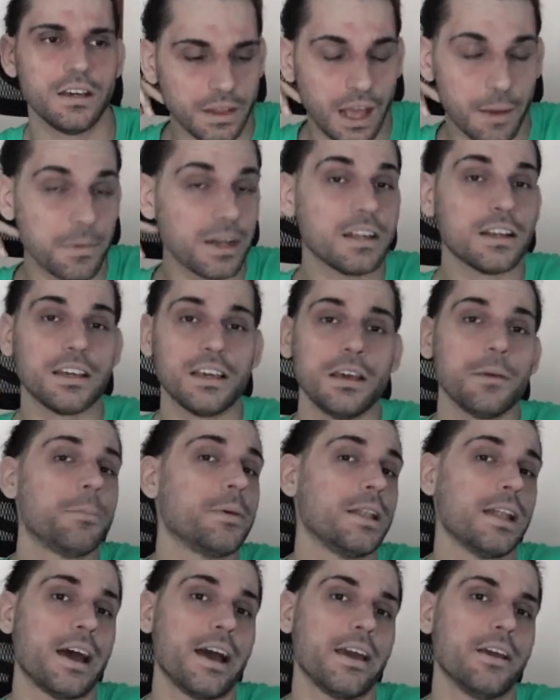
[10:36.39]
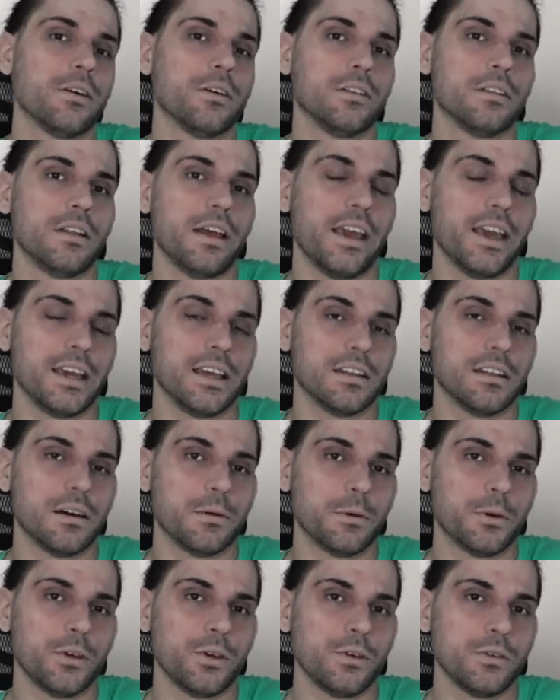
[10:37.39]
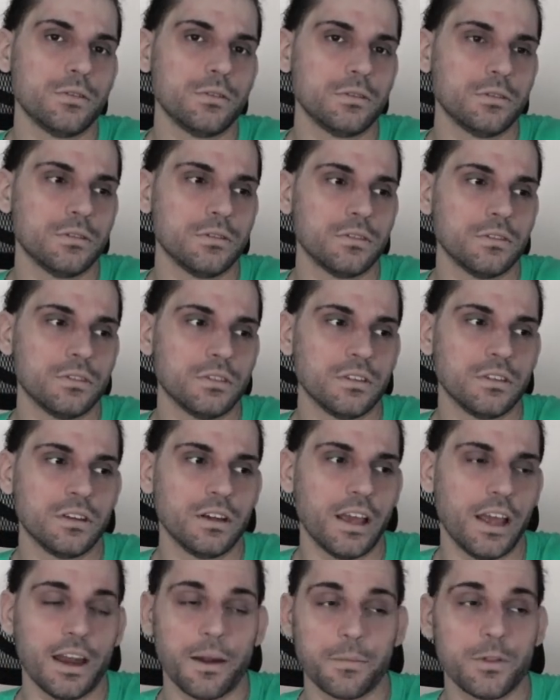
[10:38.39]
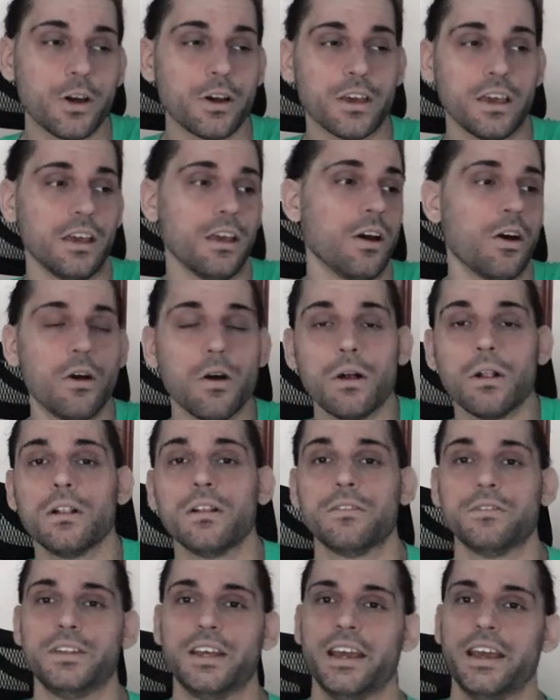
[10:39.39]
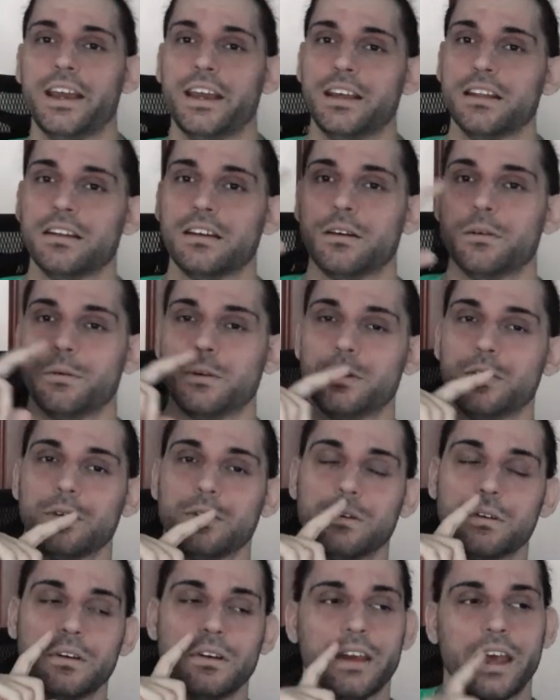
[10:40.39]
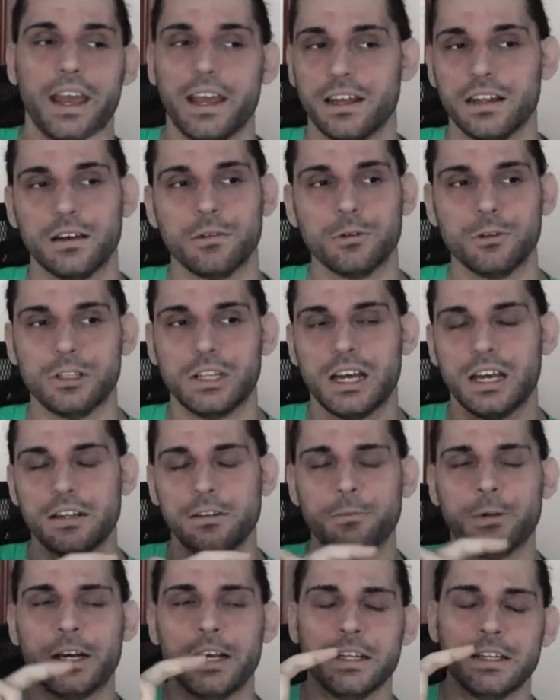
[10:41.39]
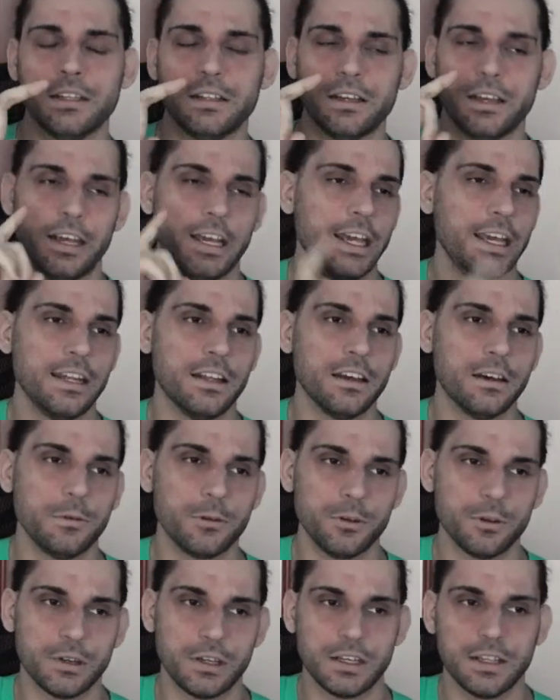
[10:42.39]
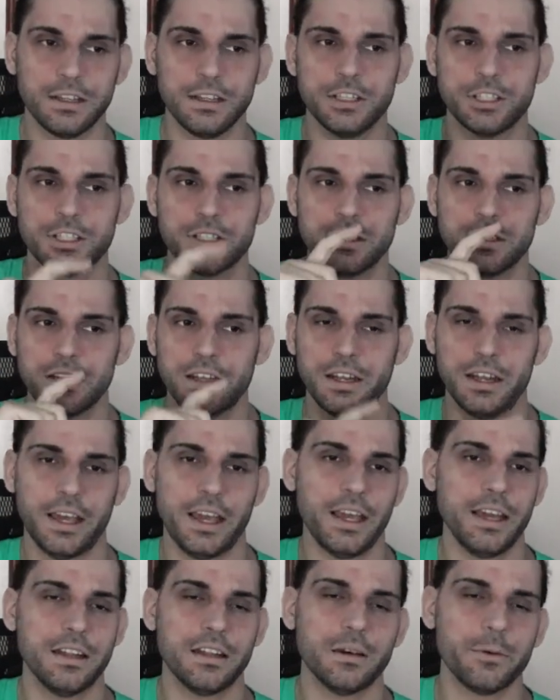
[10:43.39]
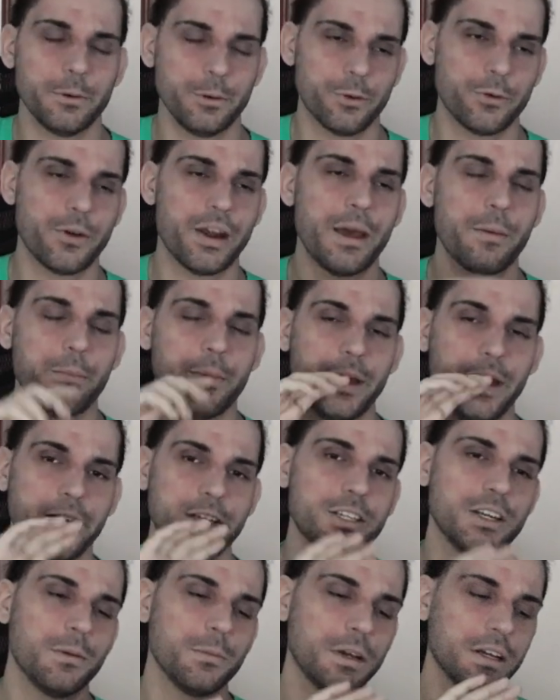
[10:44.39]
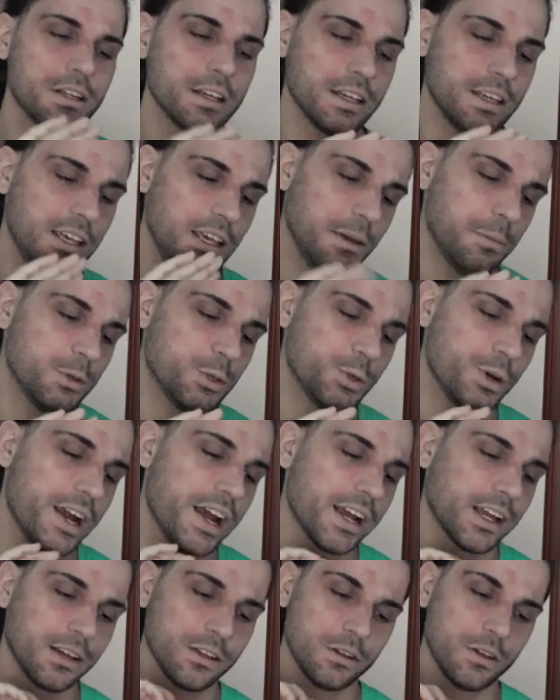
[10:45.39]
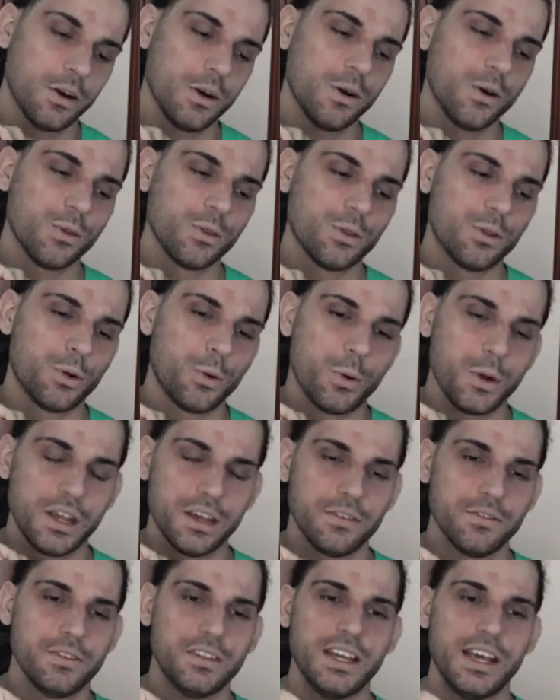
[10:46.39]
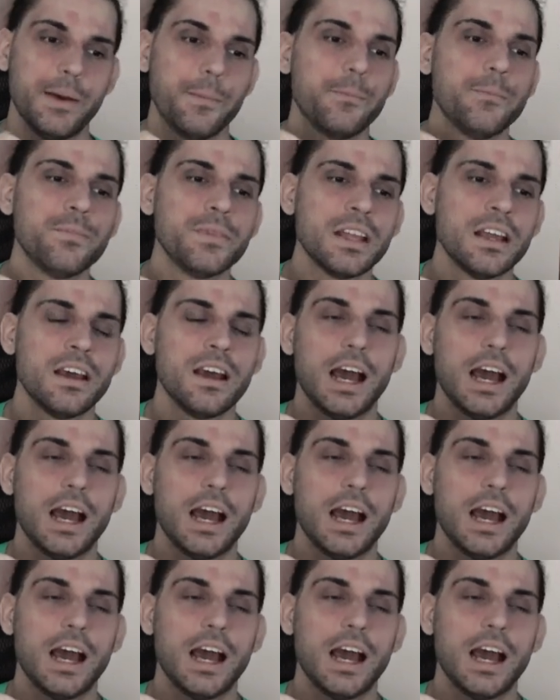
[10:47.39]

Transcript: I'm gonna keep an eye on AEW, and I'm talking all of the AEW. AEW Dynamite, AEW Collision, AEW Rampage. I'm gonna keep track on all three of them.